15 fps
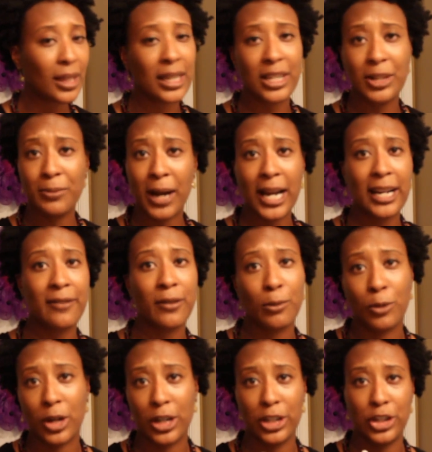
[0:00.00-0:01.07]
and you might even
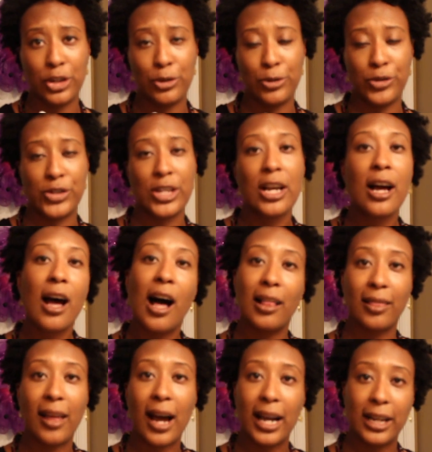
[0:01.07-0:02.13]
want to use a
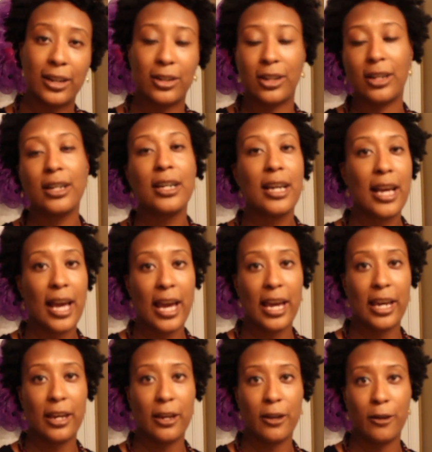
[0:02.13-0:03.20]
liner
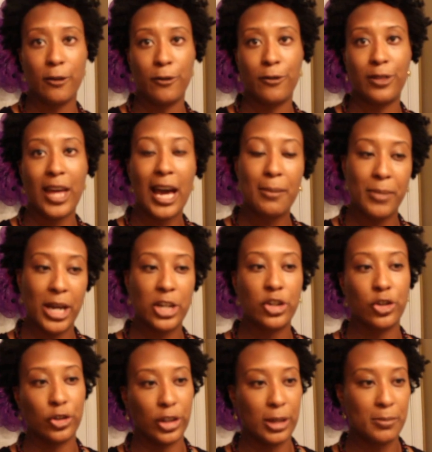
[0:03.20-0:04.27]
if that makes
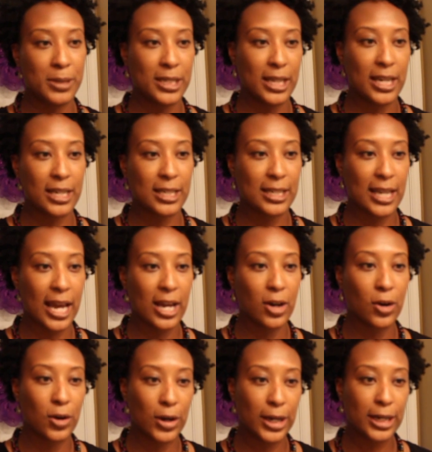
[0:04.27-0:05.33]
your lipstick stay
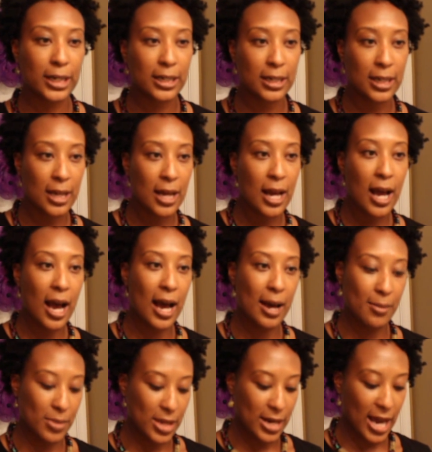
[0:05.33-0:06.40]
on.
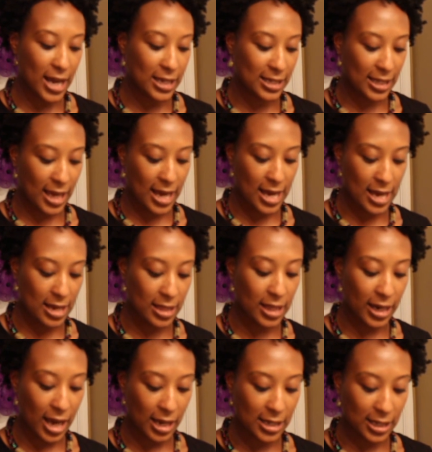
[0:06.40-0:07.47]
The next
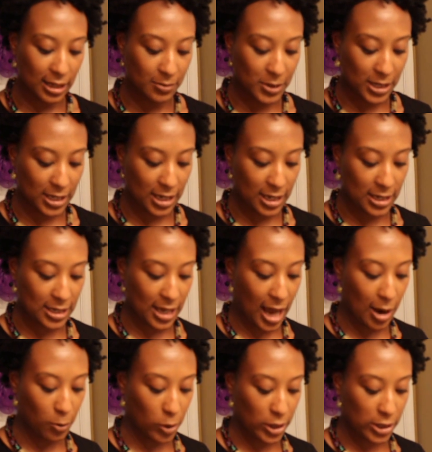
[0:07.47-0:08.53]
lipsticks
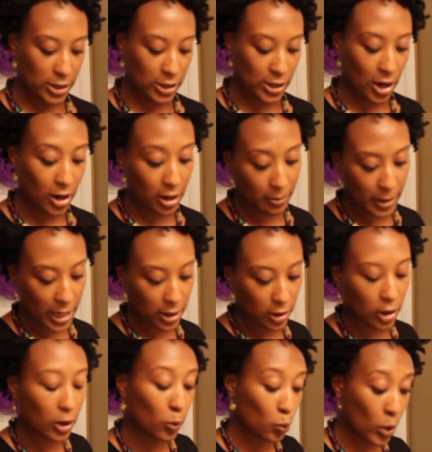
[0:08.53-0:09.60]
I want to talk about,
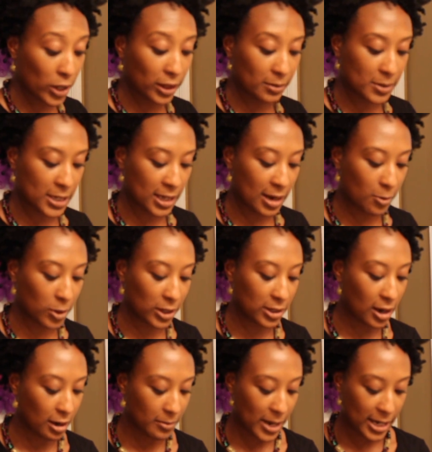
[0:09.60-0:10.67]
or one lipstick I want to
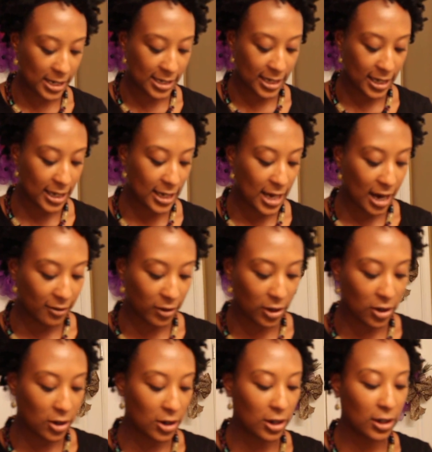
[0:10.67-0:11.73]
talk about, is a
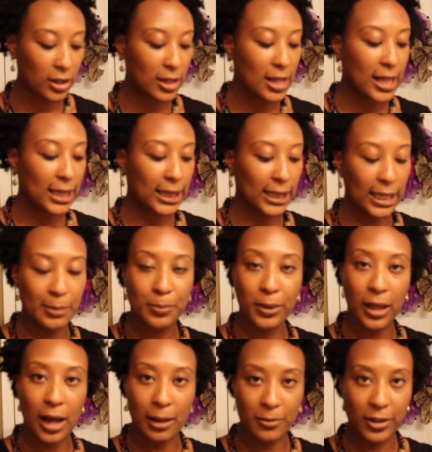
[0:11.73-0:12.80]
CoverGirl Lip
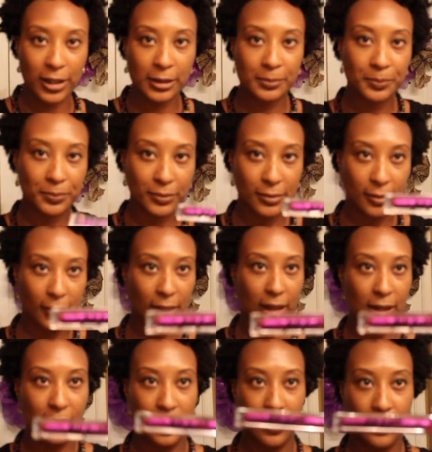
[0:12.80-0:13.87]
Lava. I
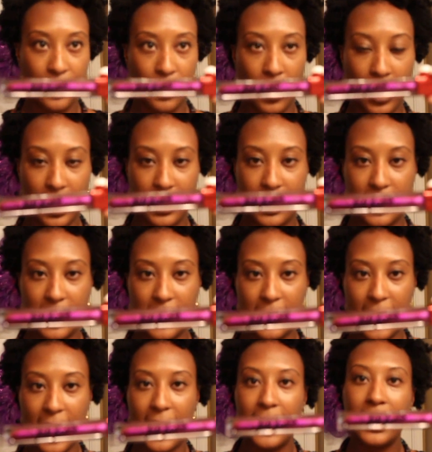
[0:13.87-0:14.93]
don't know if you all can see
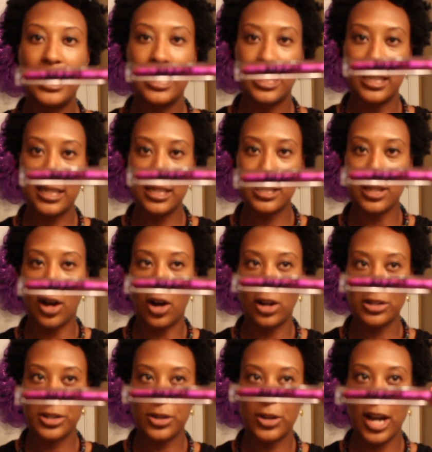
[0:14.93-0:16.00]
that. This is
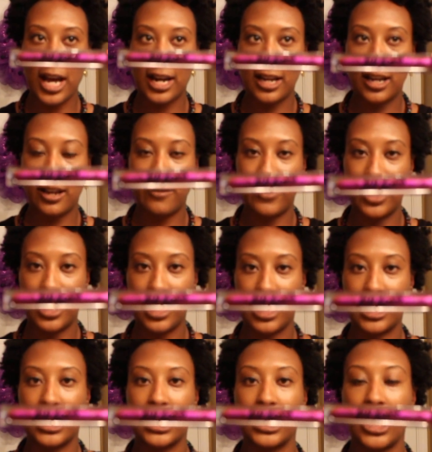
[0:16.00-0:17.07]
also kind of a
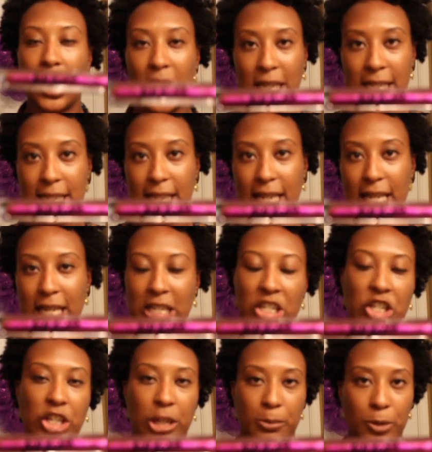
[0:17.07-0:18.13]
glossy,
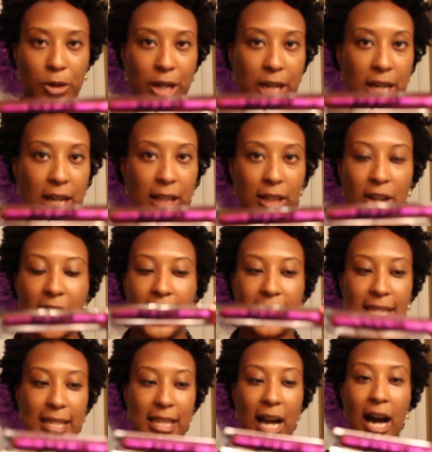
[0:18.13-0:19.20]
shimmery color.
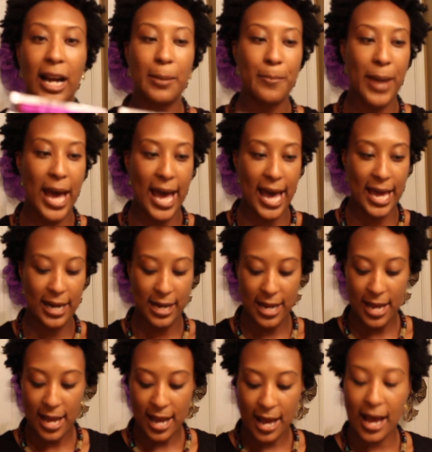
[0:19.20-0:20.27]
It's not a matte.
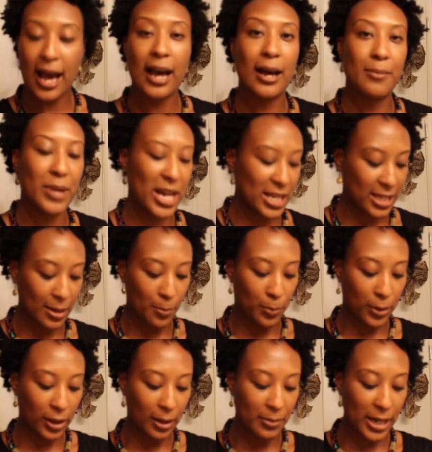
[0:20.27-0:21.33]
It's a
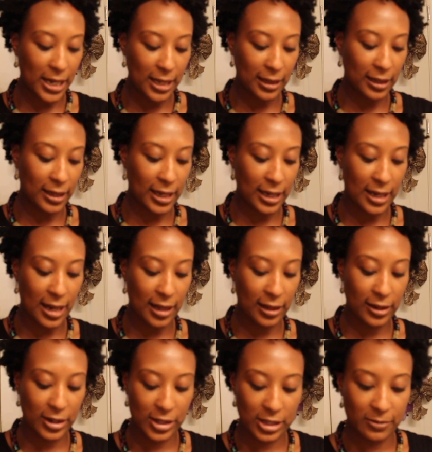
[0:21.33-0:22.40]
plummy looking
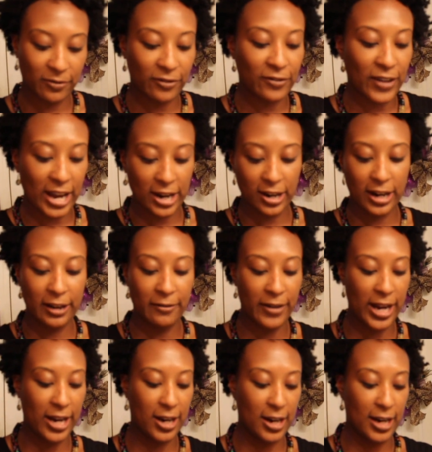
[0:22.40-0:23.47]
color. It's very,
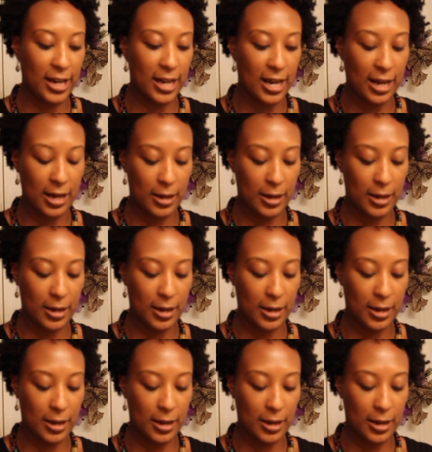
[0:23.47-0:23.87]
very